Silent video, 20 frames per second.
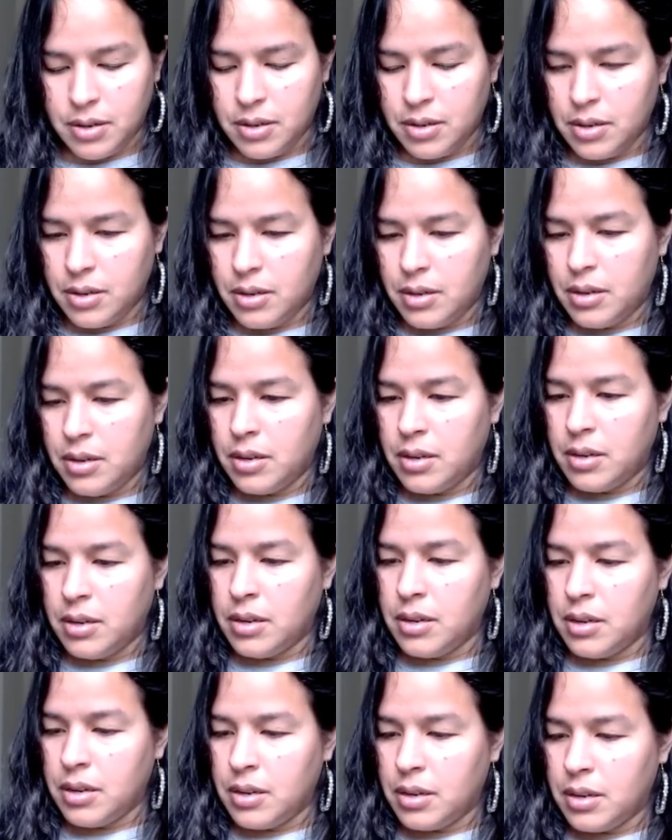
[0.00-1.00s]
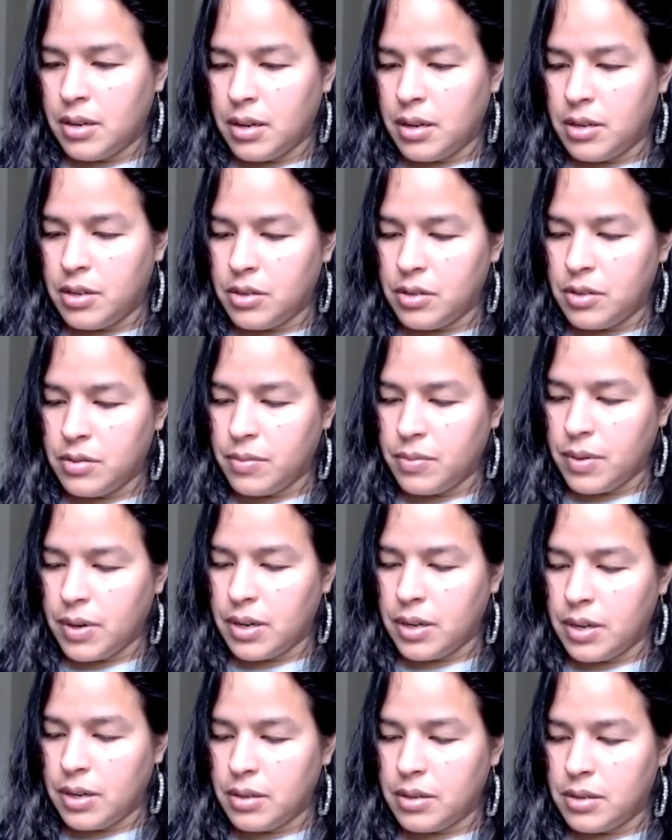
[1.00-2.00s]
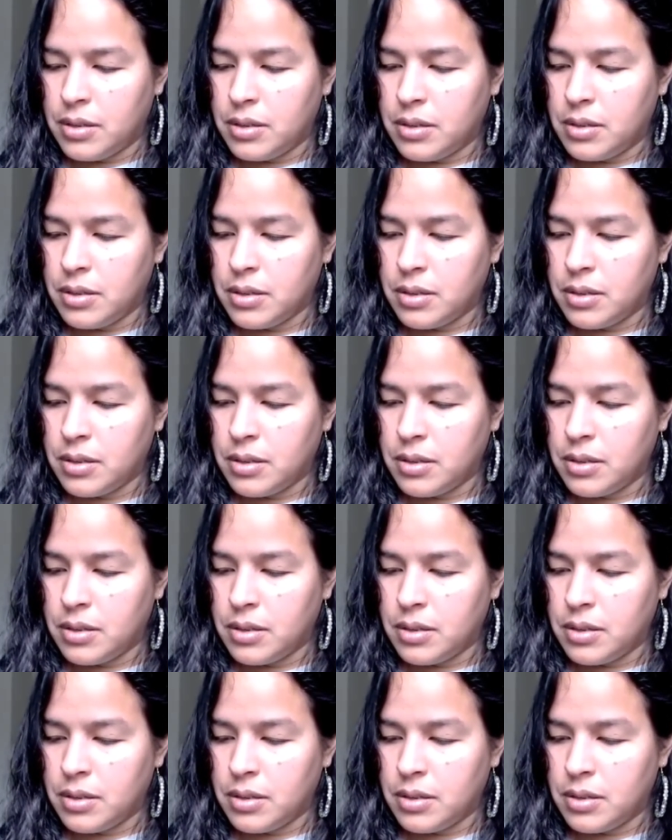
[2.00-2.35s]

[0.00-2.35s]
I just read it.